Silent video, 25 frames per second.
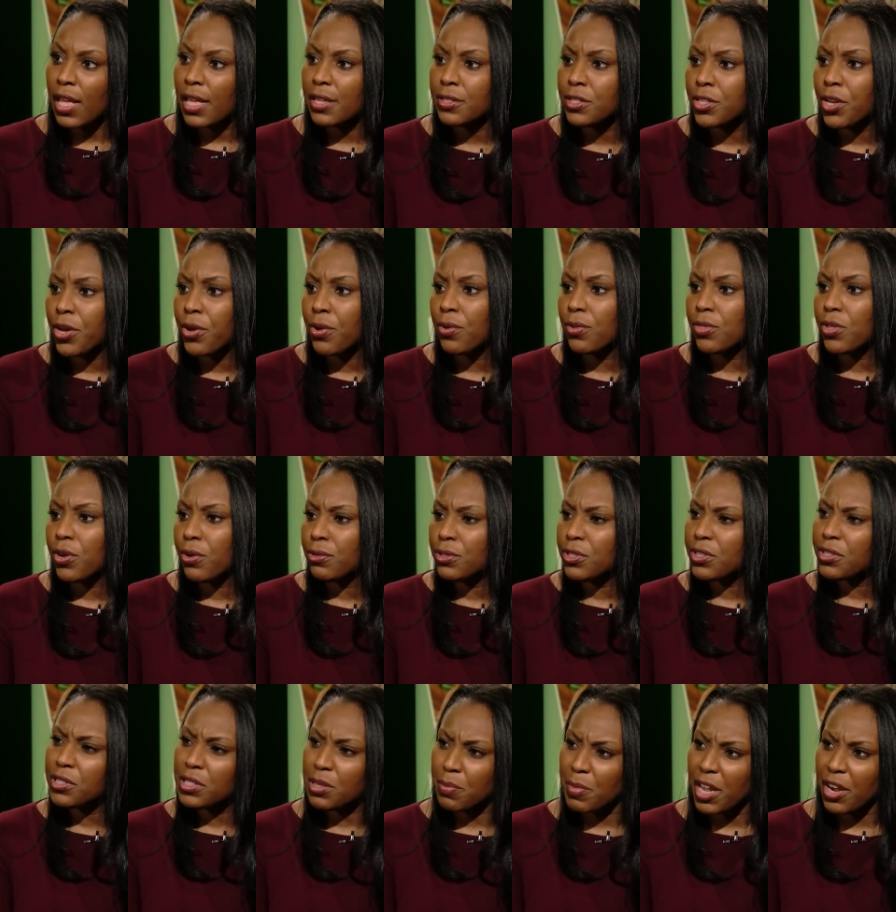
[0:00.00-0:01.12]
So those
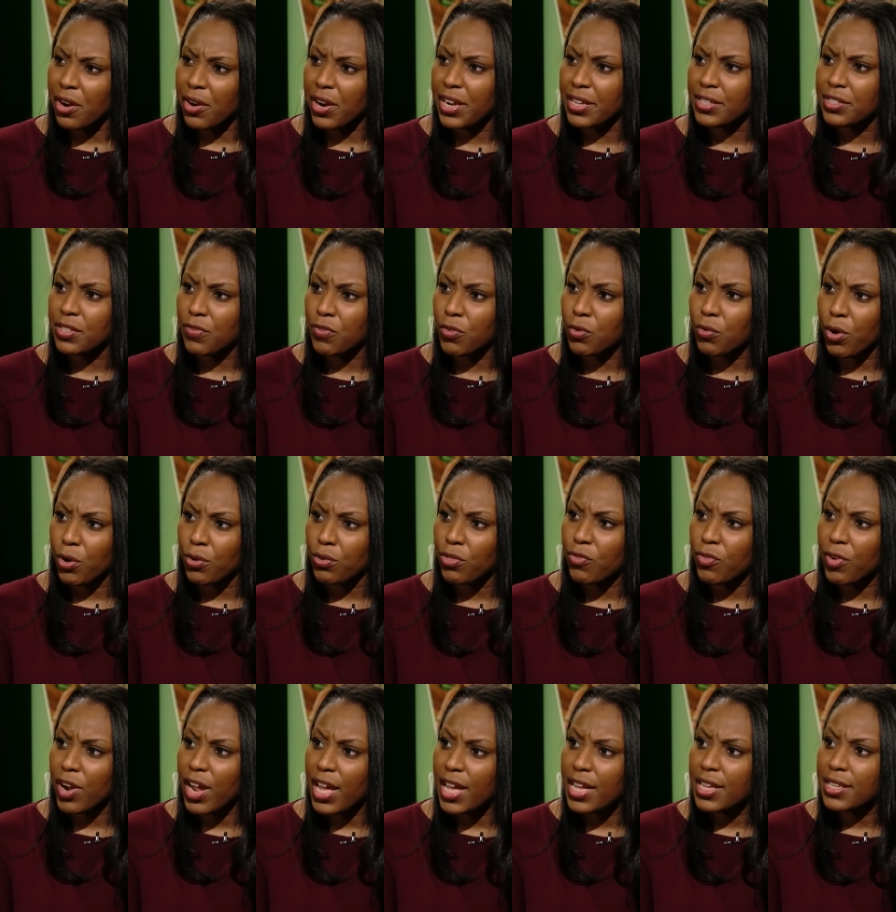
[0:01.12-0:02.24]
are some areas of growth
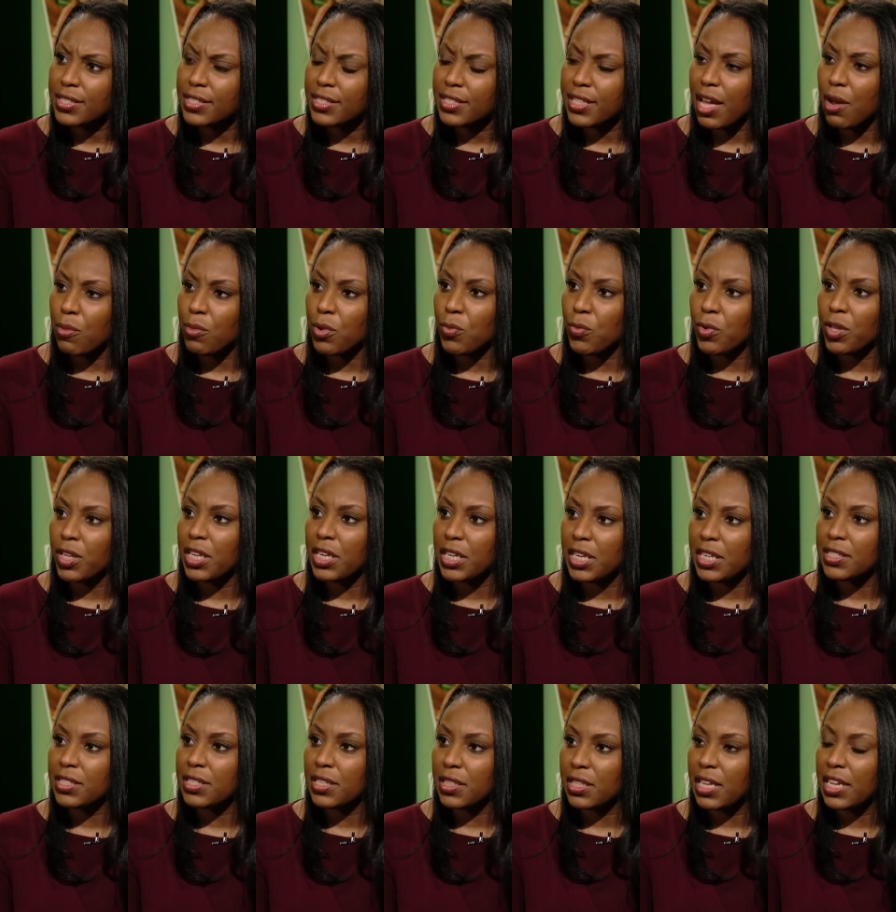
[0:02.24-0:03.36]
for us that we really
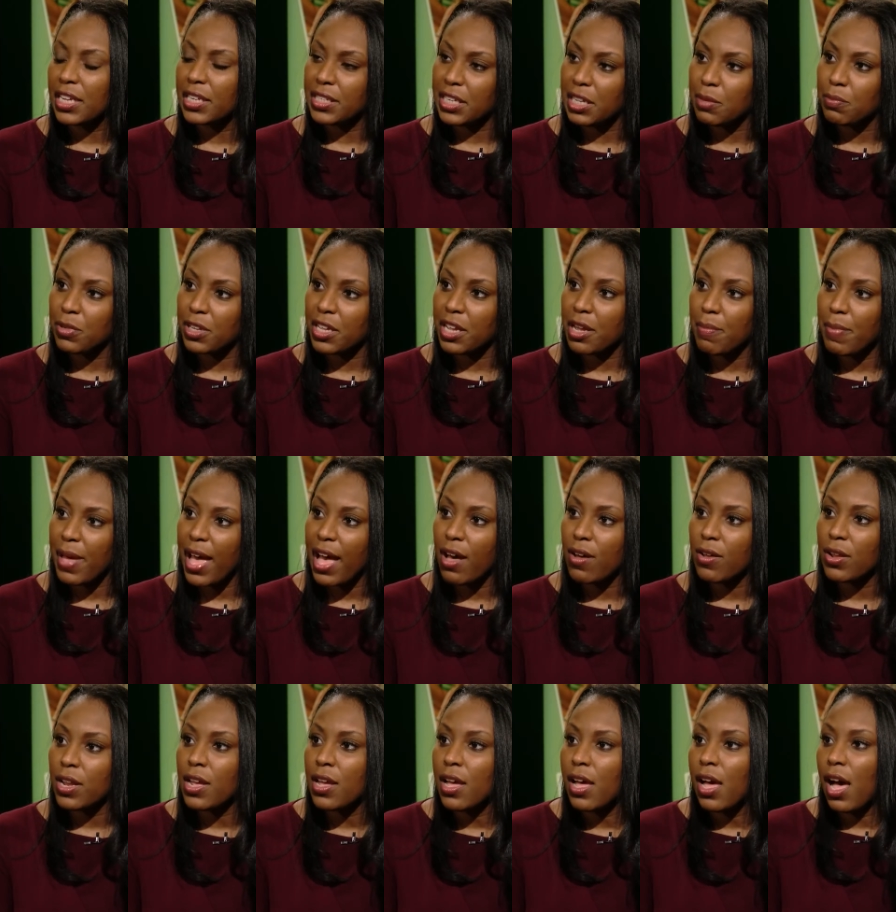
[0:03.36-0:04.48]
need to think deeply
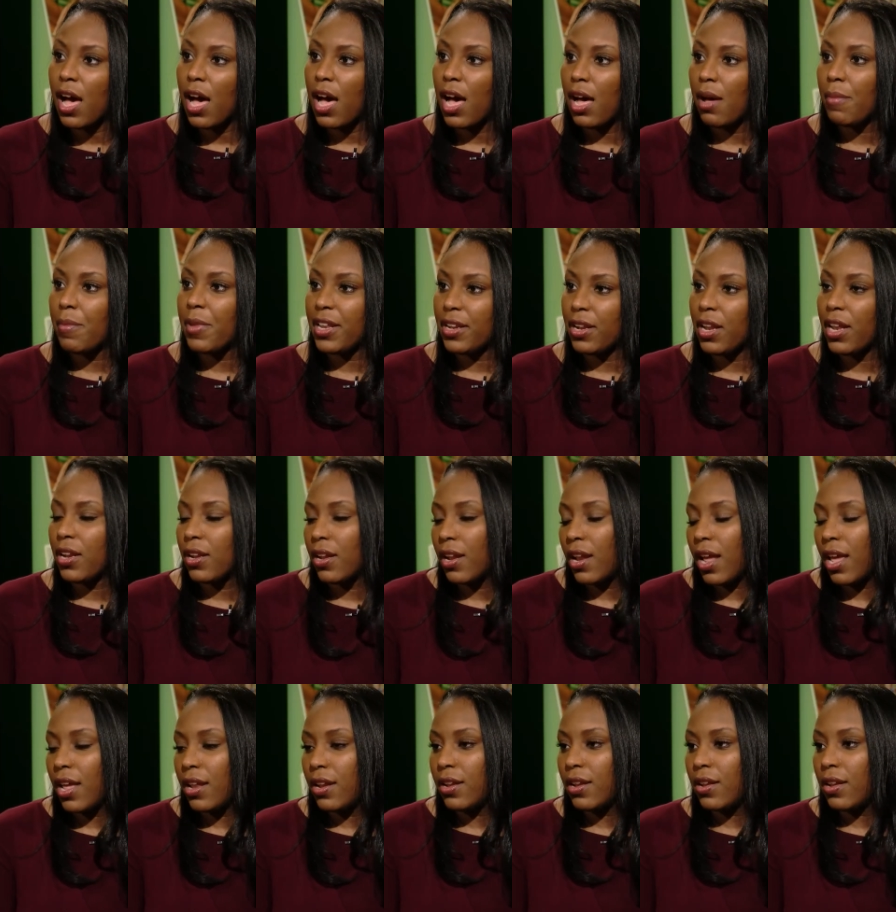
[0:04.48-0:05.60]
about um, and, and,
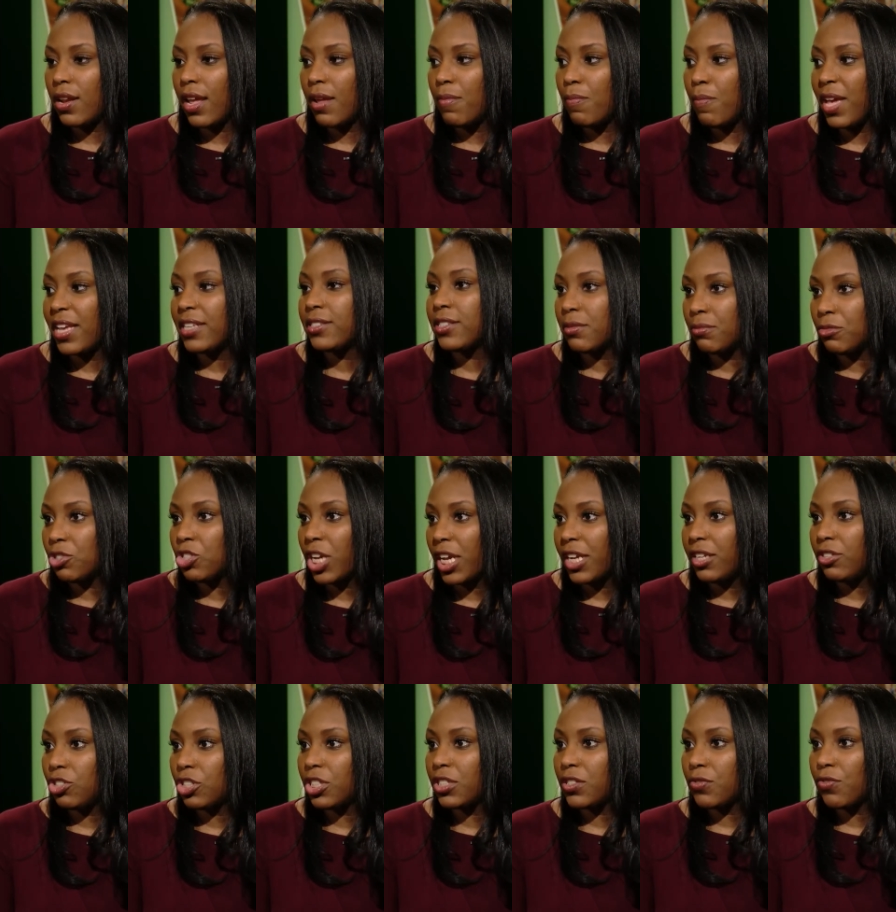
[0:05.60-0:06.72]
and, and make some
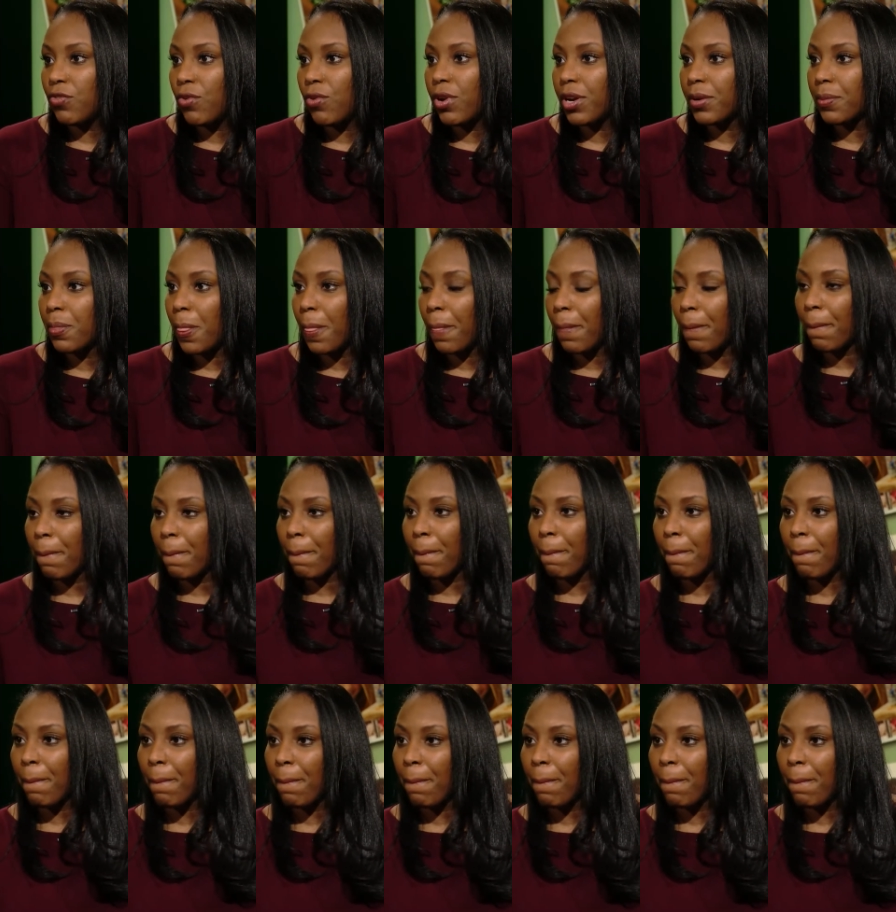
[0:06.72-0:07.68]
changes for. Great.